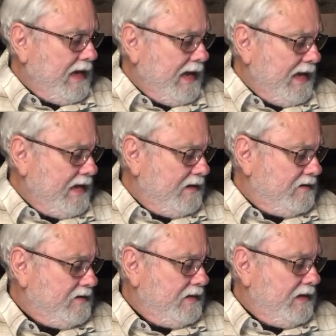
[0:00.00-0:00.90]

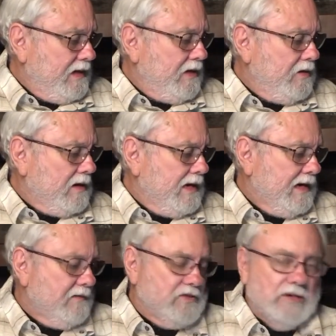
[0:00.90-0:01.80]
And here I
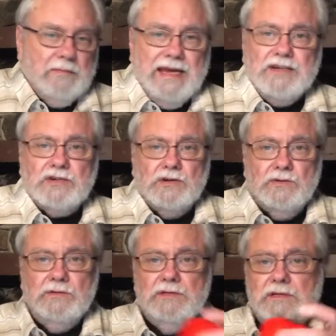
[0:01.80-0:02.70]
have a
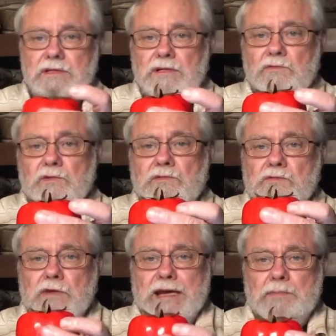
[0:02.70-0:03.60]
tomato
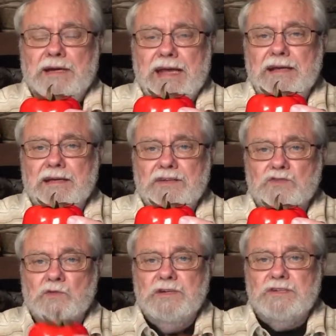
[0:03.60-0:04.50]
with like banana has
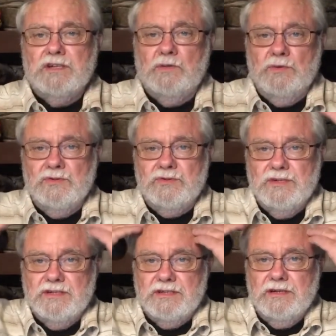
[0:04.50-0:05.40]
three syllables,
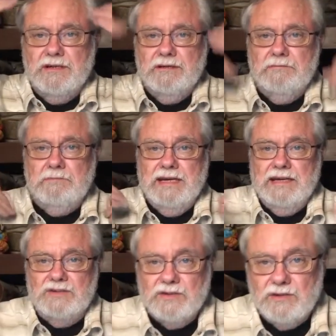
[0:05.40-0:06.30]

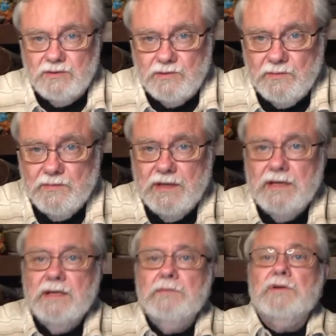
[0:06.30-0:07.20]
tomato.
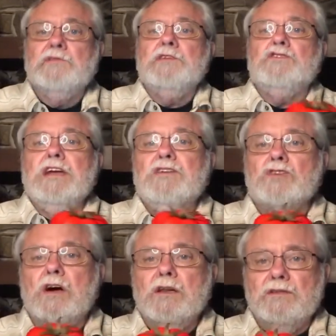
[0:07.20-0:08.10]
But if we change
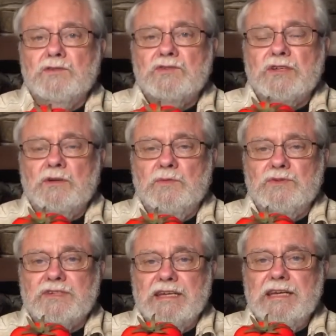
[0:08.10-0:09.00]
all of those
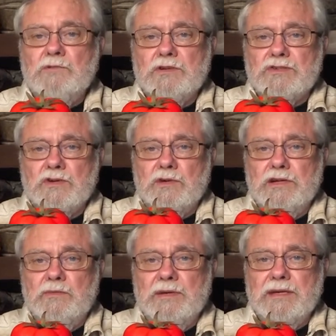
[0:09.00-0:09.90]
syllables to E, what's it going
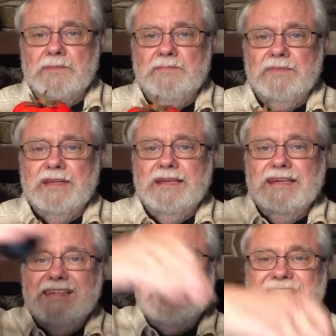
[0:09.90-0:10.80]
to be?
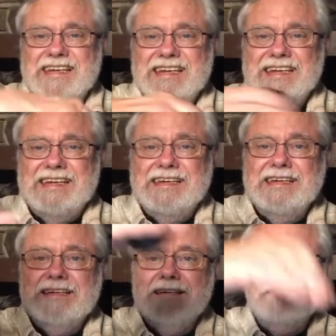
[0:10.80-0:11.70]

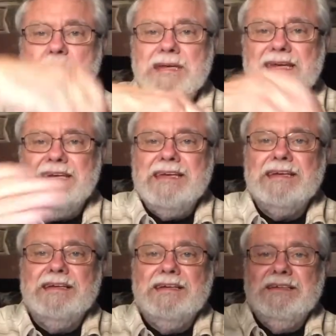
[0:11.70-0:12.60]
T, me,
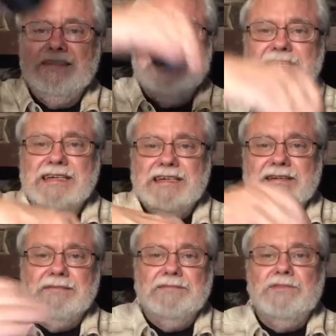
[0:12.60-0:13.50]
T.
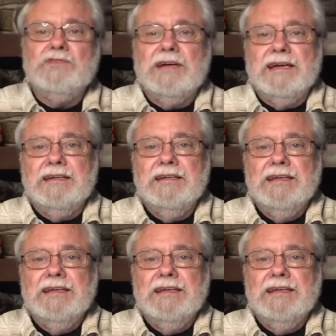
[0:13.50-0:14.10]
Let me try it.